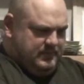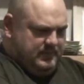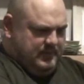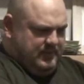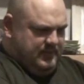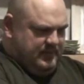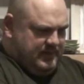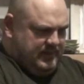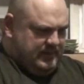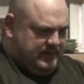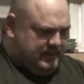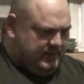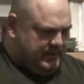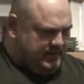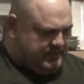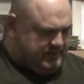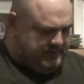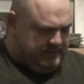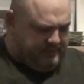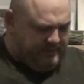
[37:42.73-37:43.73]
You ever had
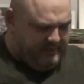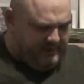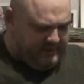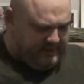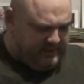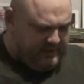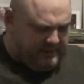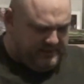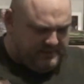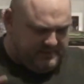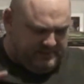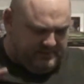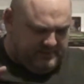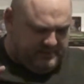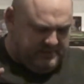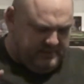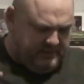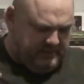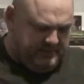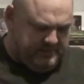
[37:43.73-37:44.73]
this? The amount of kids I
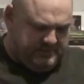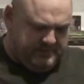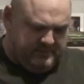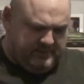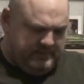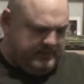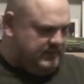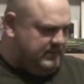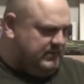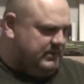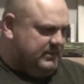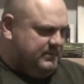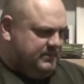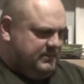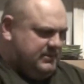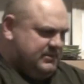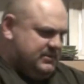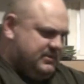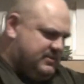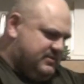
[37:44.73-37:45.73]
teach and they're like,
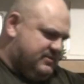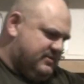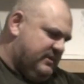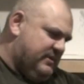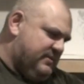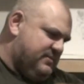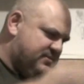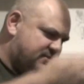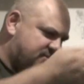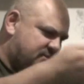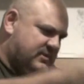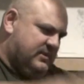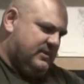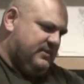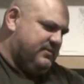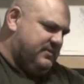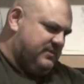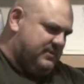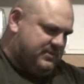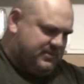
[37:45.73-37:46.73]
my strap's all
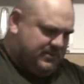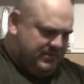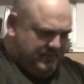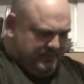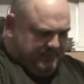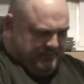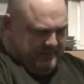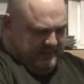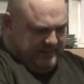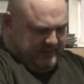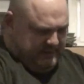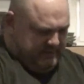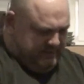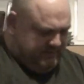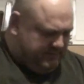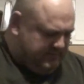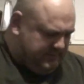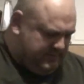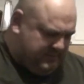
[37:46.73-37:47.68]
over the shop, man.